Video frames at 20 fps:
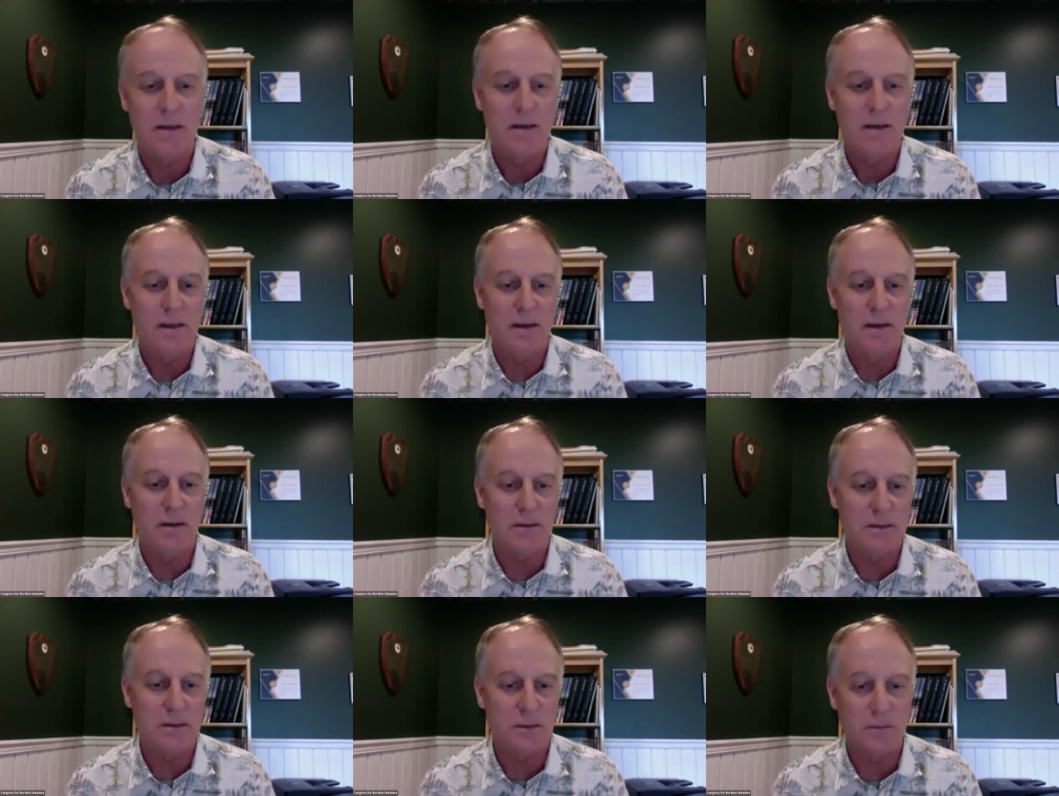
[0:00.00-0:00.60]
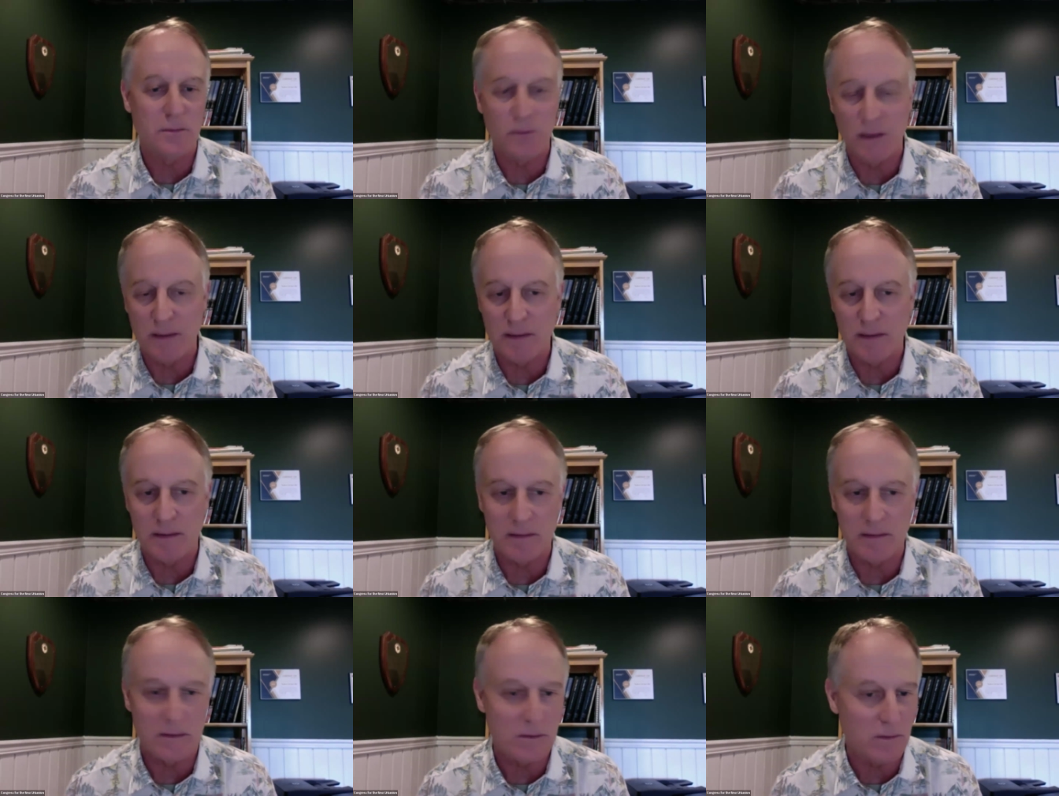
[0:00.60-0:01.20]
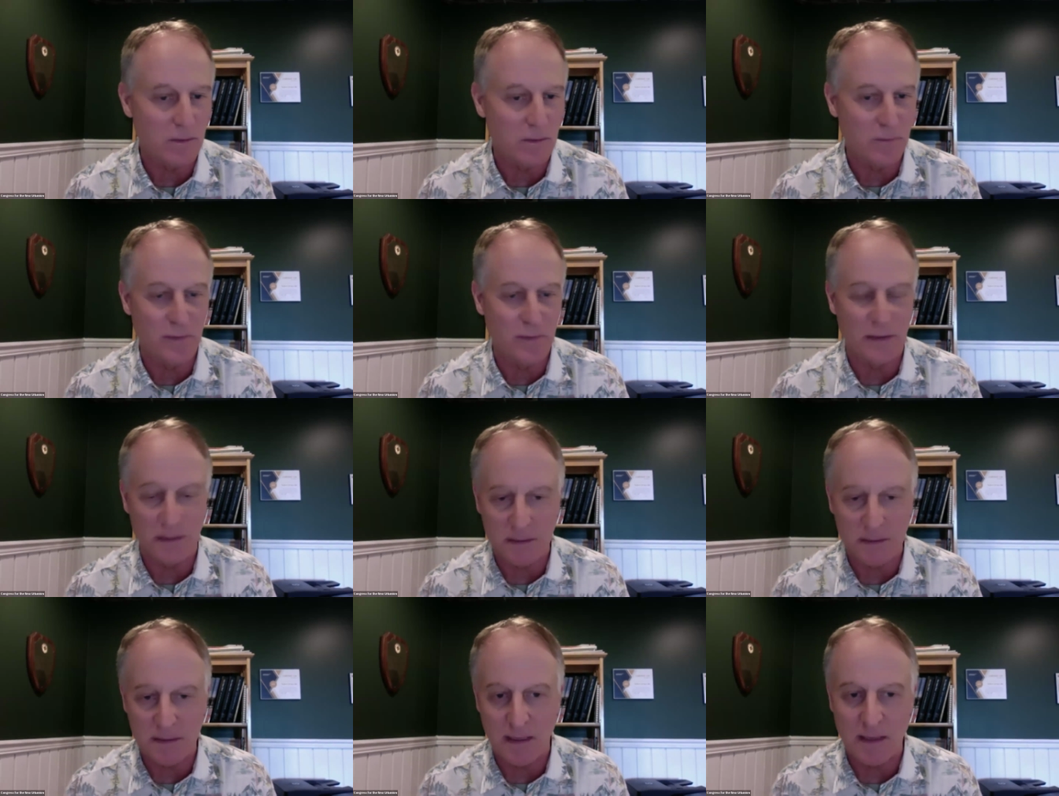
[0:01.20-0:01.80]
He also writes it in sort of an
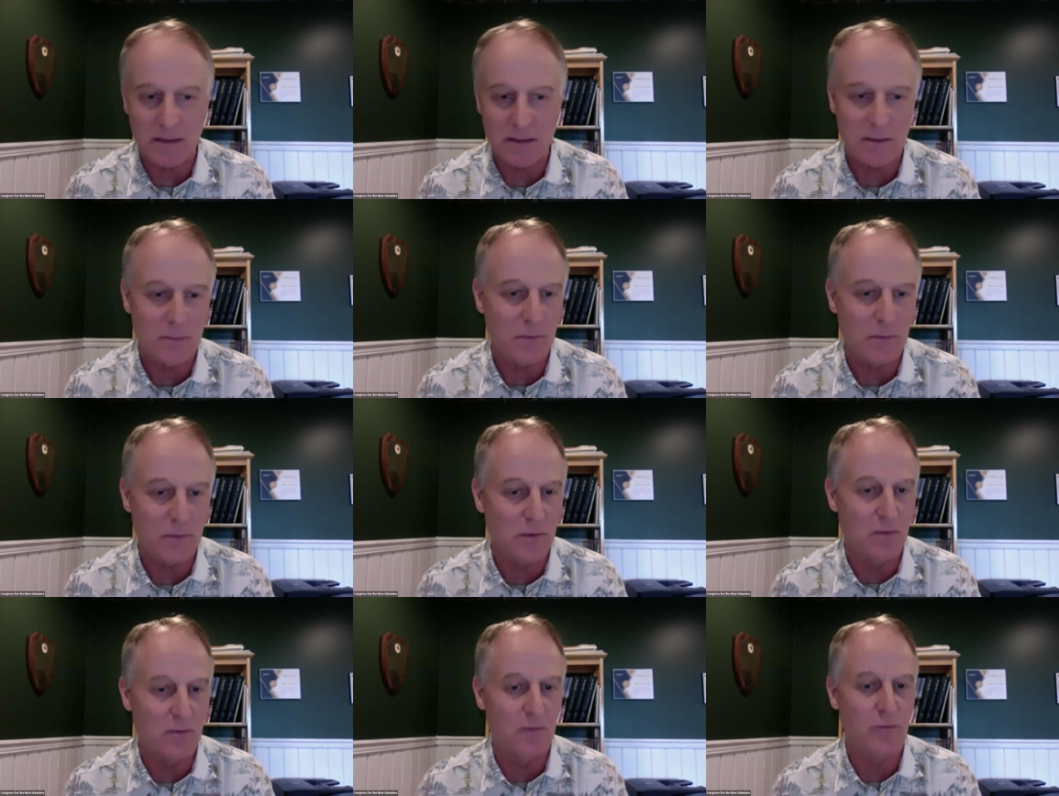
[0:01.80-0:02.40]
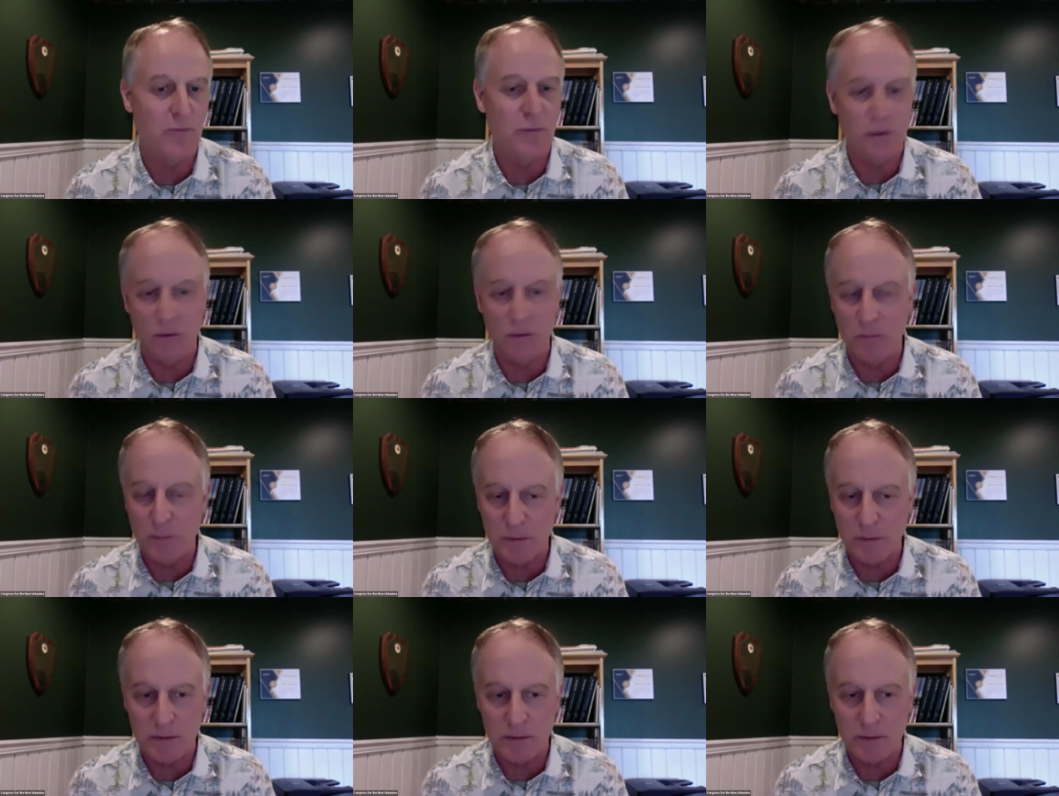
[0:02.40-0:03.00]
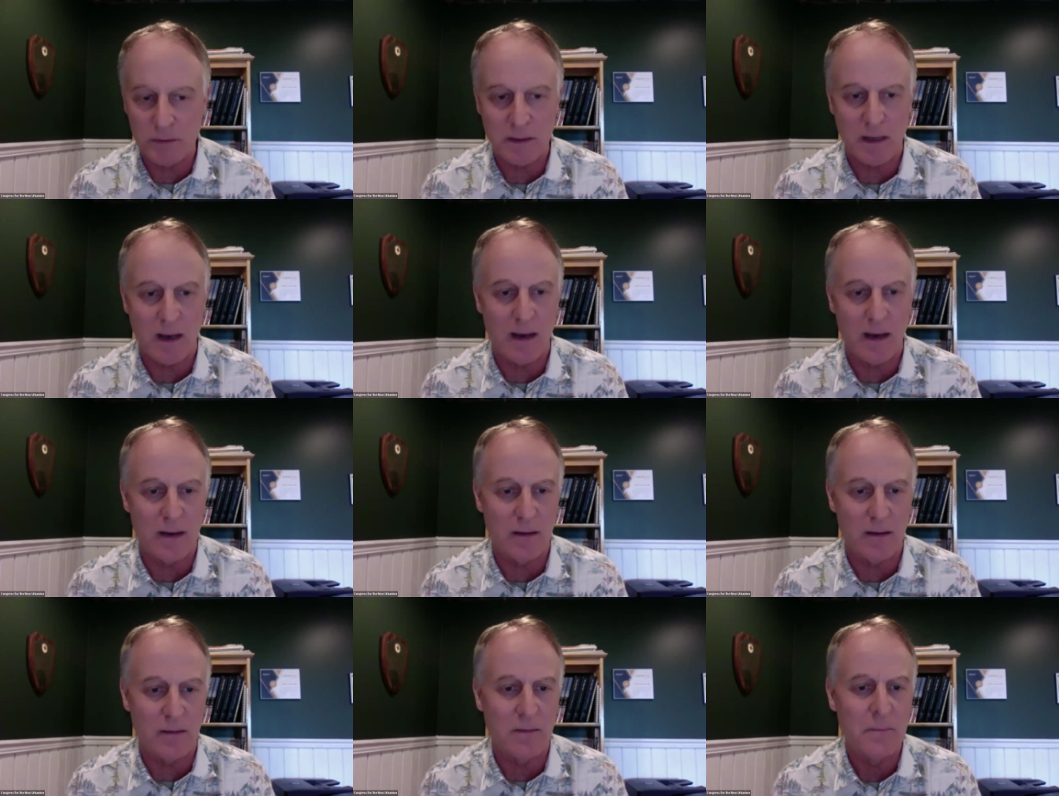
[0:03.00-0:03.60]
accessible, humorous
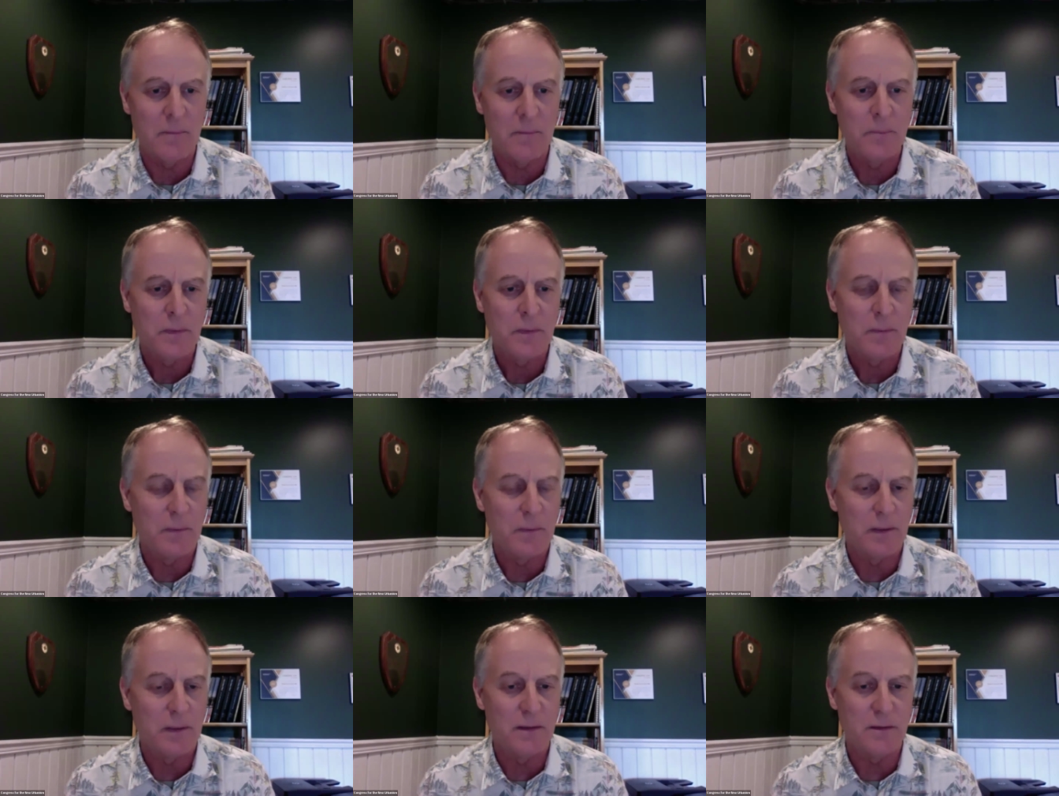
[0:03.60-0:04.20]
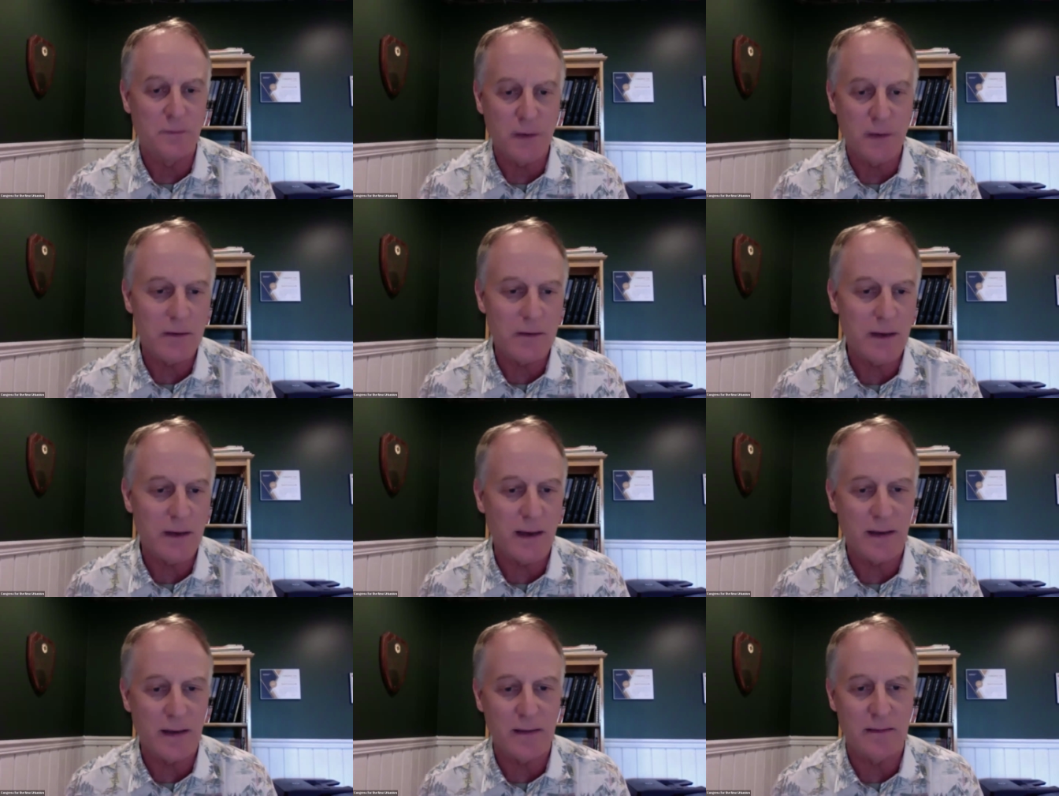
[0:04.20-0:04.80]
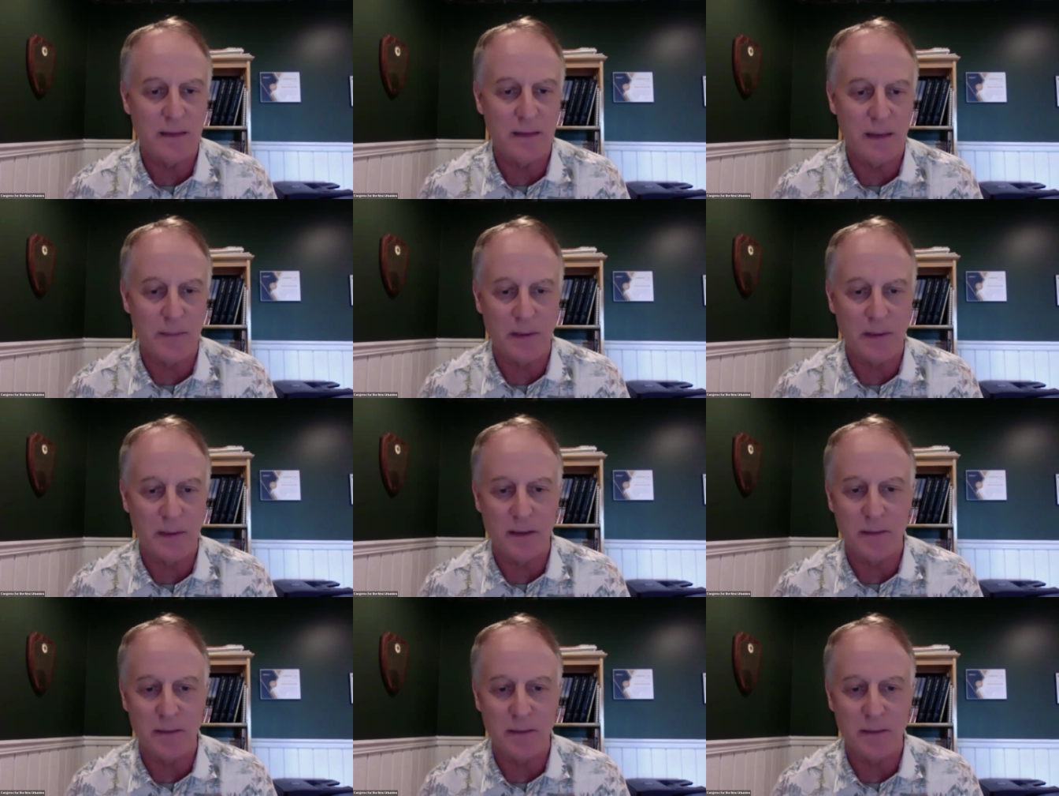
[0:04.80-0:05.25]
style, but it's very academic.